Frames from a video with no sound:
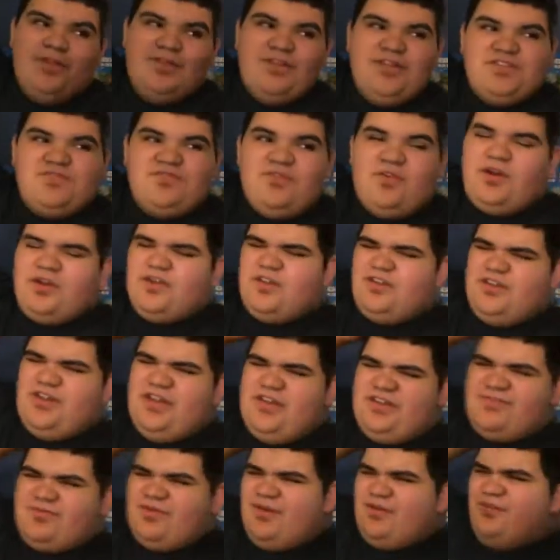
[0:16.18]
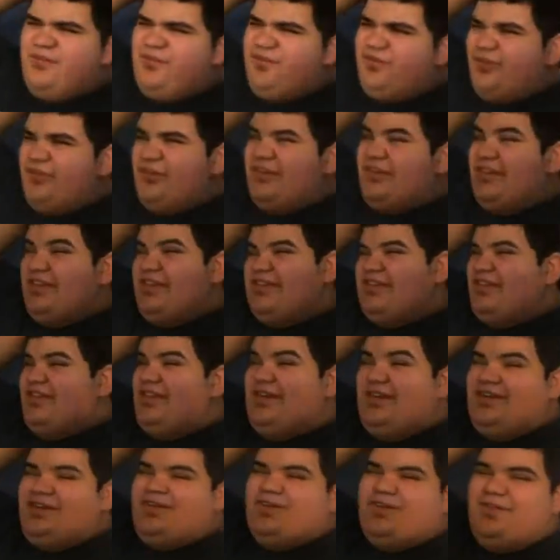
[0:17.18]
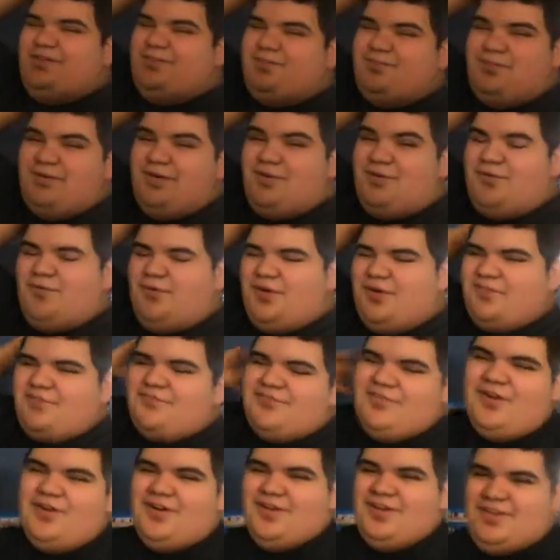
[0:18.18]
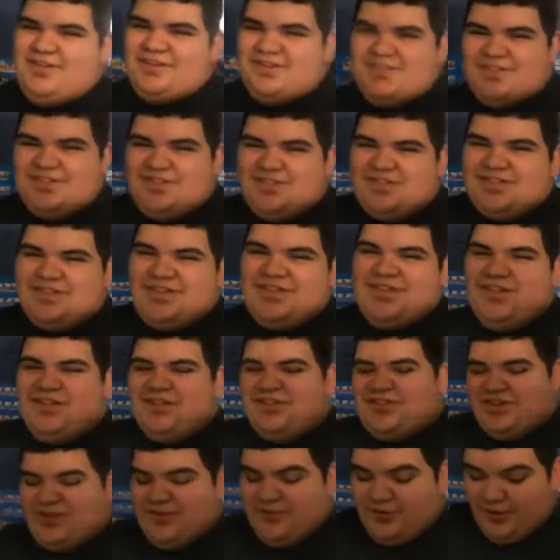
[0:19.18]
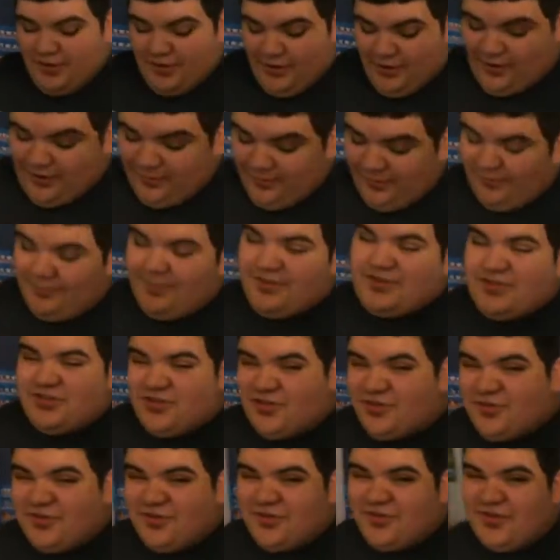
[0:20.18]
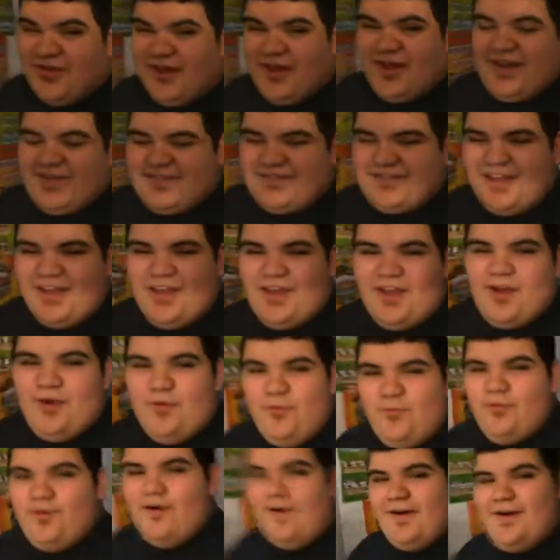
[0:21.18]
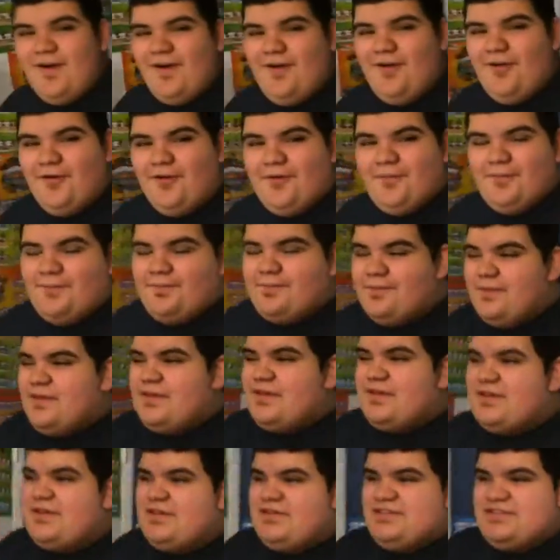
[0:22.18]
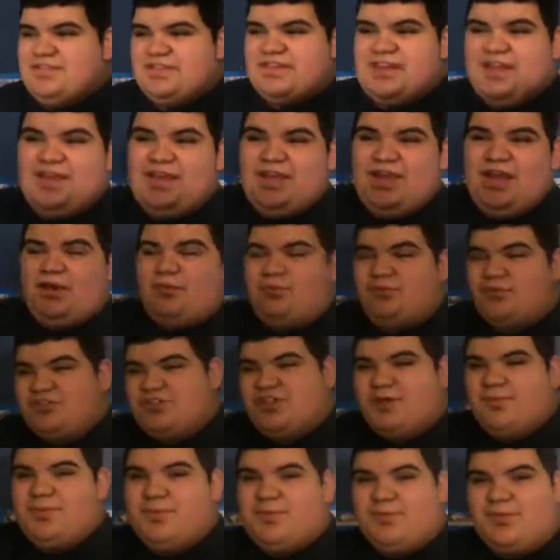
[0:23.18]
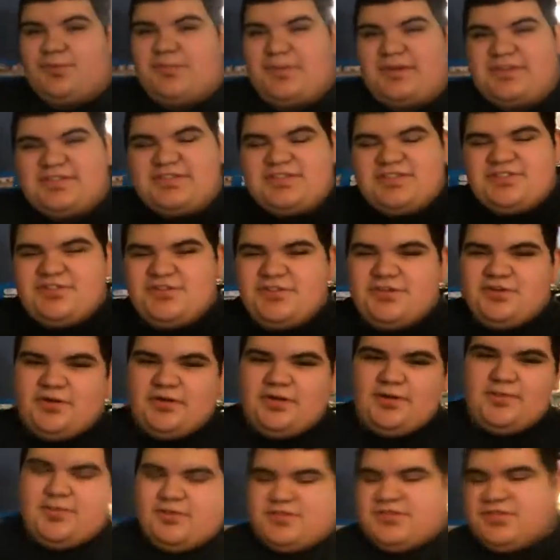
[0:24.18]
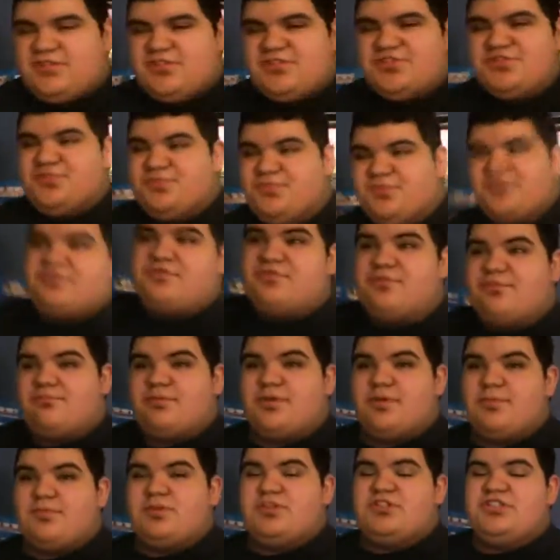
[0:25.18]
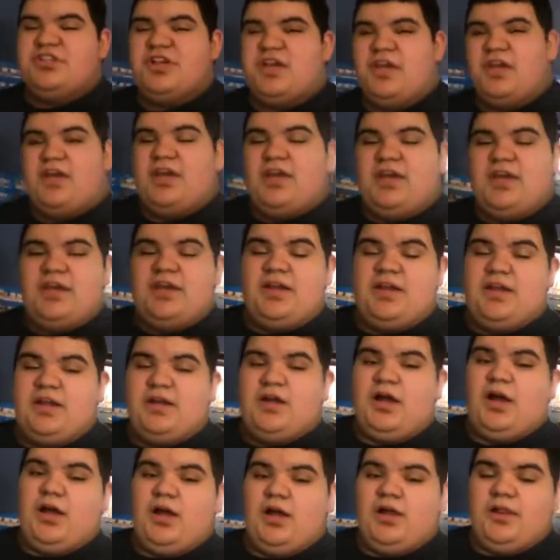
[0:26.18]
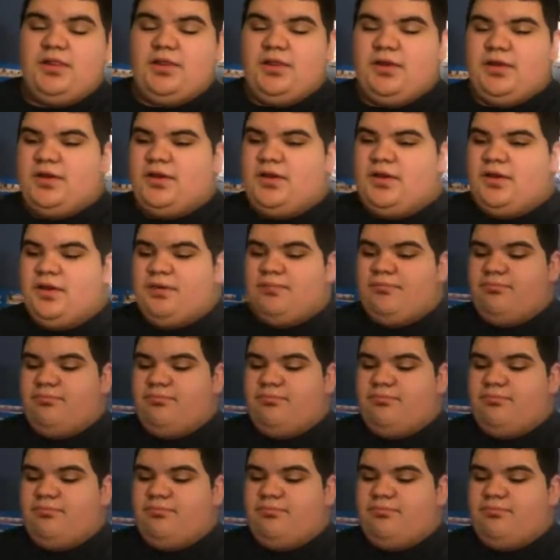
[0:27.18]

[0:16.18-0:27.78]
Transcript: this vlog, you guys may be wondering, this is kind of gonna be a weird vlog because as you see in the title, I'm gonna be showing you guys what because today I went shopping with my sister and my sister's boyfriend, pretty much, and I got like